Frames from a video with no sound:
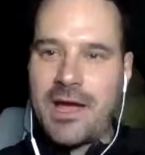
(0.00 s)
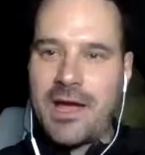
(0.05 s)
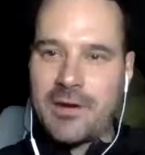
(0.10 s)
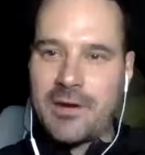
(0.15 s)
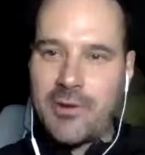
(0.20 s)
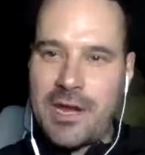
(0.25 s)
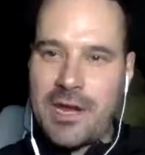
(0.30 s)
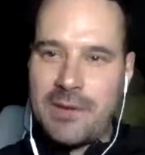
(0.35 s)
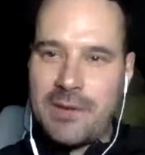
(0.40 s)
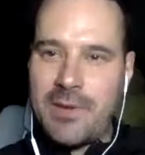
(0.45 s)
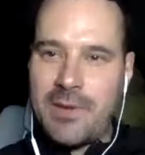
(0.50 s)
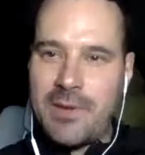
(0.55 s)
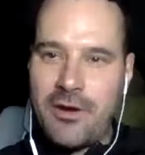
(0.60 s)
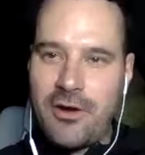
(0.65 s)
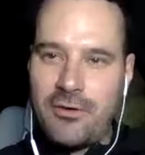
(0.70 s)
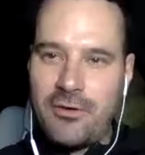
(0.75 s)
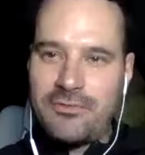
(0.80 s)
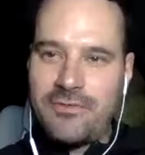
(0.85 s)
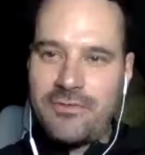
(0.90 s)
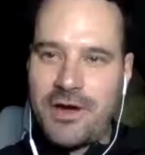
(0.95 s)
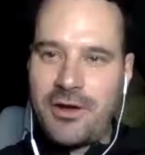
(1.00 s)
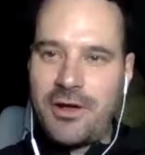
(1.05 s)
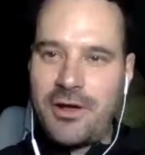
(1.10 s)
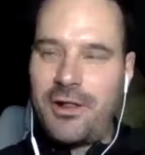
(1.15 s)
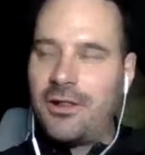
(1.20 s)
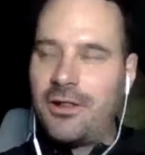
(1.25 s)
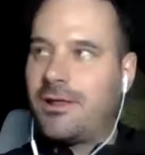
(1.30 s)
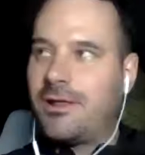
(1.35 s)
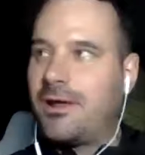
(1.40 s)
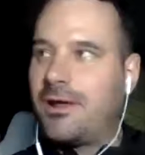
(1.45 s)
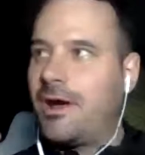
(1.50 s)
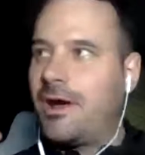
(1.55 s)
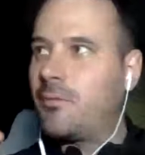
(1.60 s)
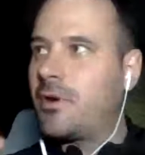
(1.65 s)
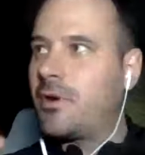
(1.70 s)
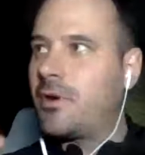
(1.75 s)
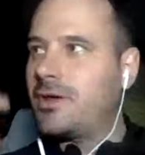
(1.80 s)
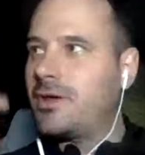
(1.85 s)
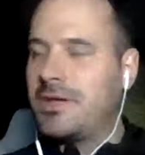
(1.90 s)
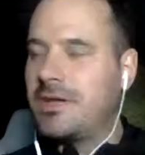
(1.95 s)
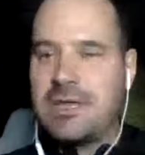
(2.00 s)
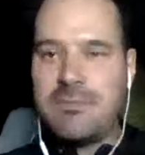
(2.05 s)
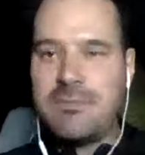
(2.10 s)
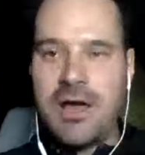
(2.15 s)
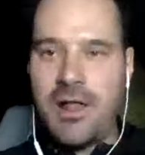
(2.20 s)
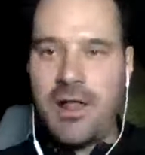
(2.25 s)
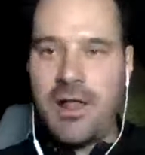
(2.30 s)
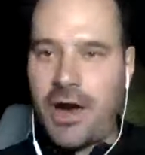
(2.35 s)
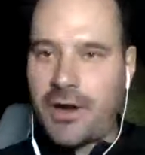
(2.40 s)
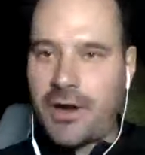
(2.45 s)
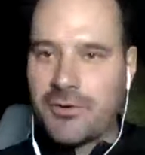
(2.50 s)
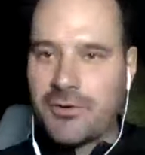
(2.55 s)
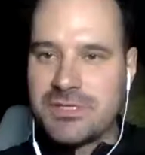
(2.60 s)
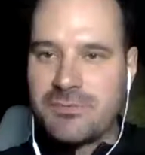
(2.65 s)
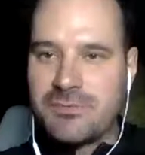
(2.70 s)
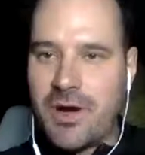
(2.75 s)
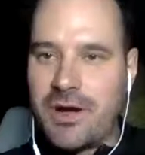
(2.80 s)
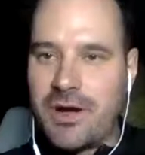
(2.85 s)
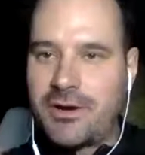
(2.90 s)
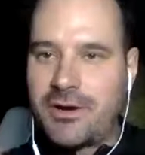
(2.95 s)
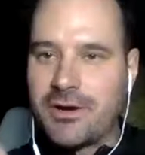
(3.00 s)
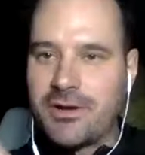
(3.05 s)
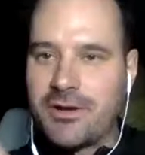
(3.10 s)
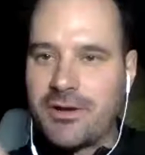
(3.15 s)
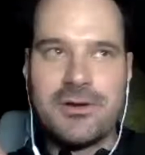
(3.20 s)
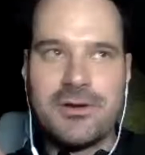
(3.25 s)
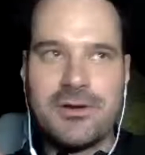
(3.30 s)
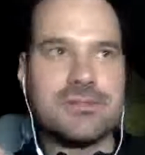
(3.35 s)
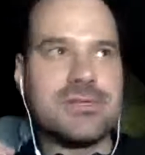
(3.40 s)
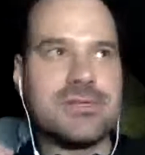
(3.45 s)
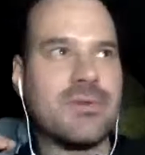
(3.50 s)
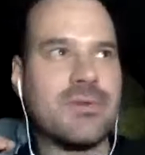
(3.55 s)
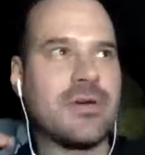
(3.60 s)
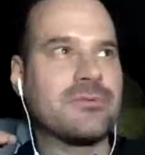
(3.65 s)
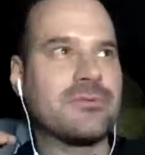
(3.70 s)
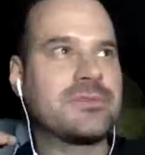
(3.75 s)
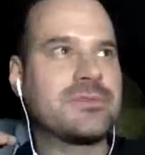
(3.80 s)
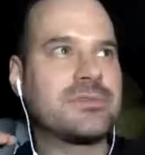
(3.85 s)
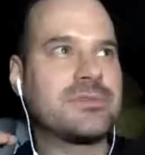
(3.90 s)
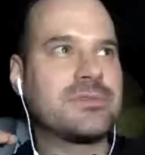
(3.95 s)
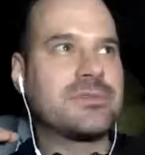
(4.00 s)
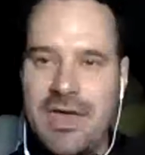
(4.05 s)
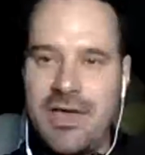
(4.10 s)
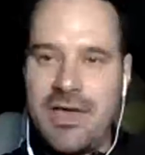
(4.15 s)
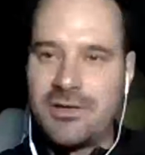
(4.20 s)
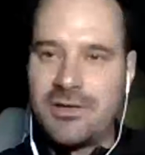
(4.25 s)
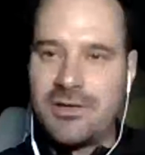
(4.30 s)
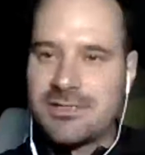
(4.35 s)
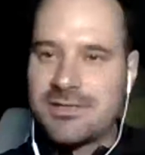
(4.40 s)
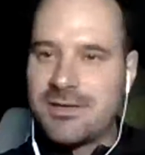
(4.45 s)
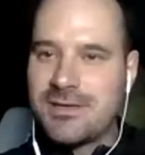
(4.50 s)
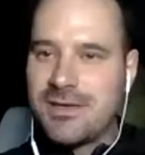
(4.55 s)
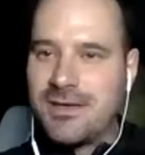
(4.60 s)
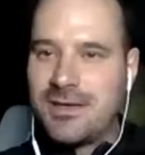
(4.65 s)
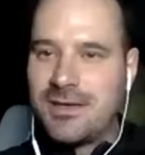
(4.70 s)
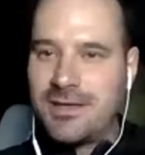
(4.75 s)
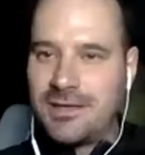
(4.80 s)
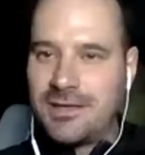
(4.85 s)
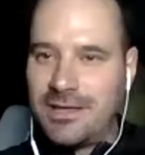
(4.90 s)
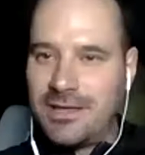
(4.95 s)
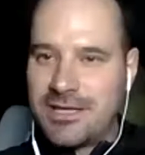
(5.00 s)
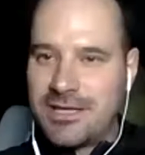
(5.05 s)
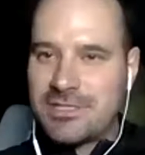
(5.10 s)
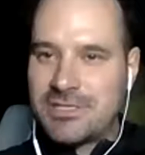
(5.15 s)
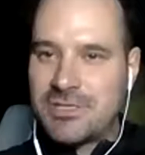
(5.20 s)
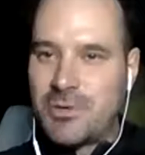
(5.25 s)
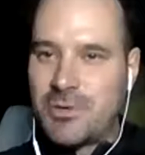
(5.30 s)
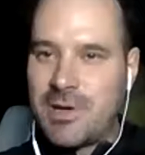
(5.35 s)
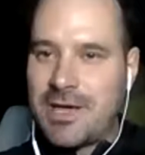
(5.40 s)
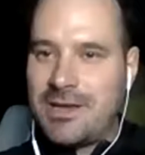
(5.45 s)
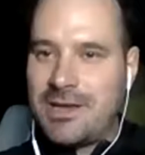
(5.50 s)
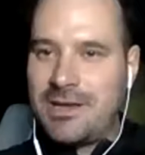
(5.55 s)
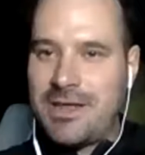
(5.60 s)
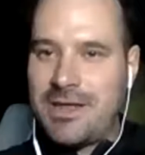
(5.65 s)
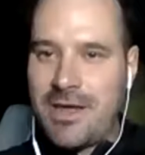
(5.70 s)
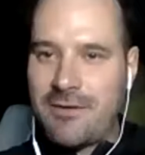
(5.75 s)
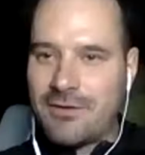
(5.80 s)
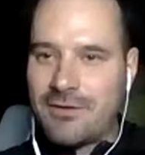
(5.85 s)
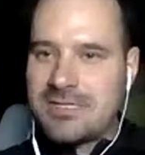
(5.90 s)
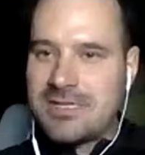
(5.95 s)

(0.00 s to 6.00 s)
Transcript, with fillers: I created my own funnel um, with an email autoresponder. There's about ten emails linked to it.